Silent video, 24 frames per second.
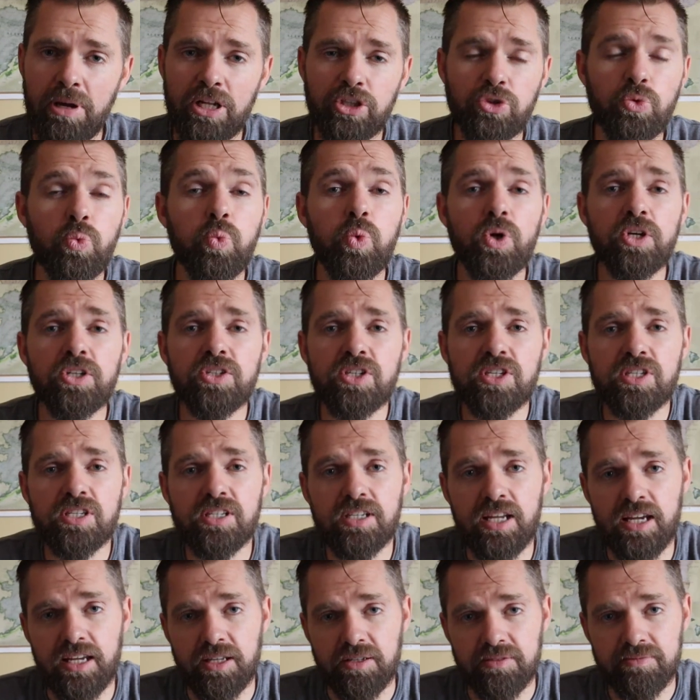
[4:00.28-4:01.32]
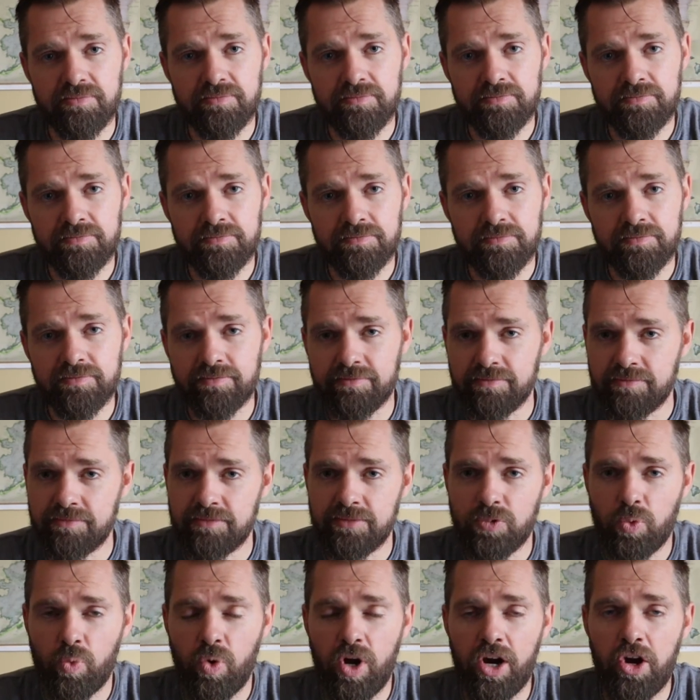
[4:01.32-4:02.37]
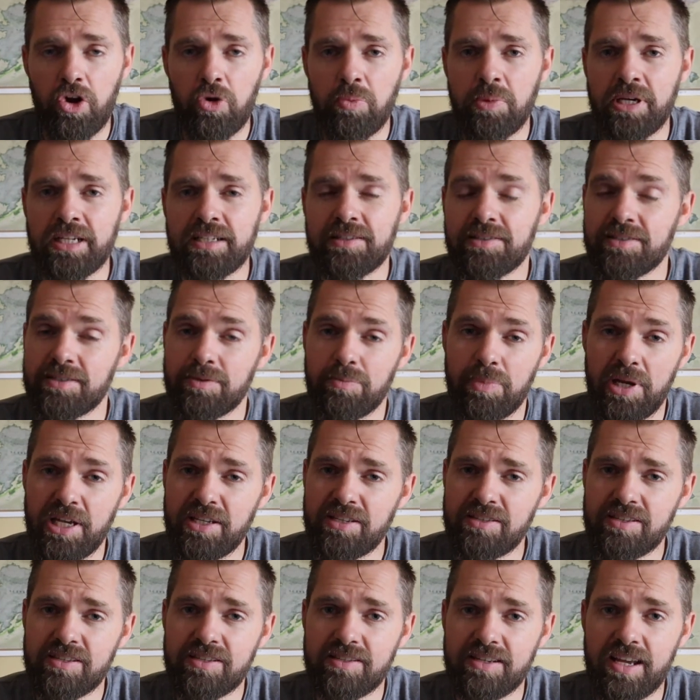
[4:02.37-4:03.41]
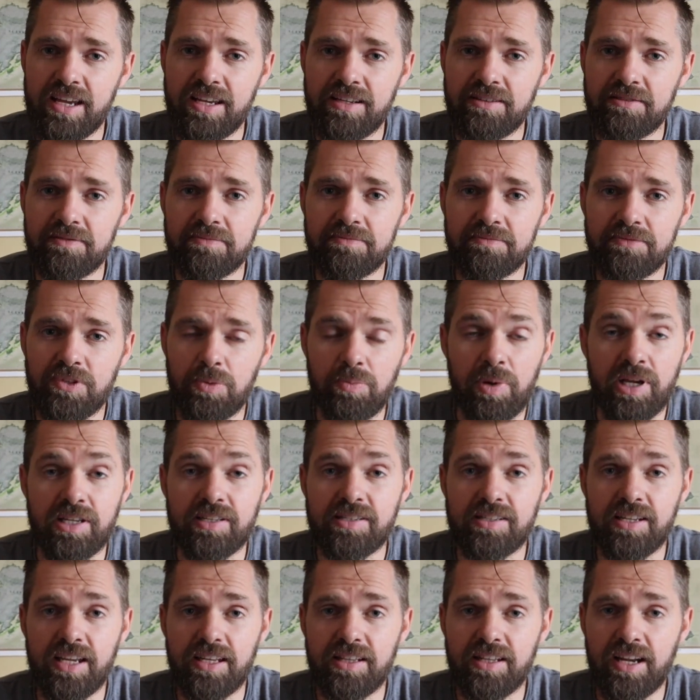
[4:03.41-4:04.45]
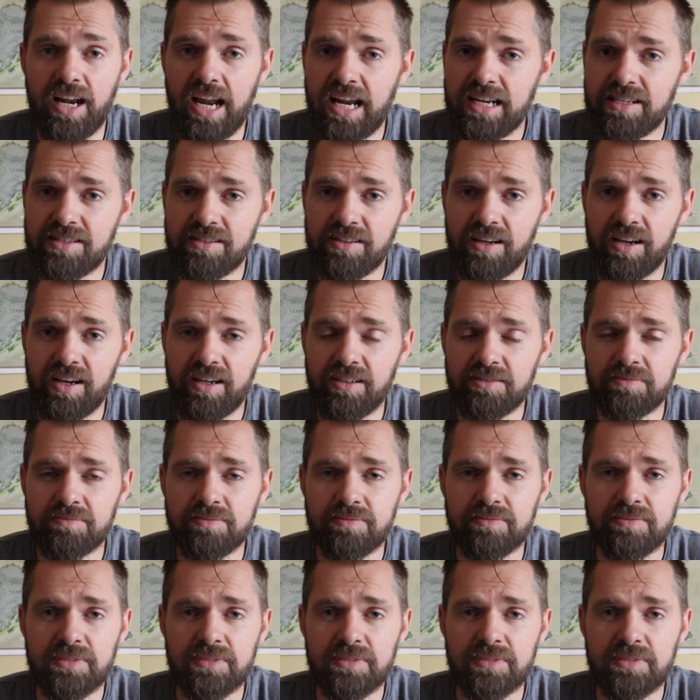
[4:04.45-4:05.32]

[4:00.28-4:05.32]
about the worst state? Wyoming is the best state, the best state that I saw.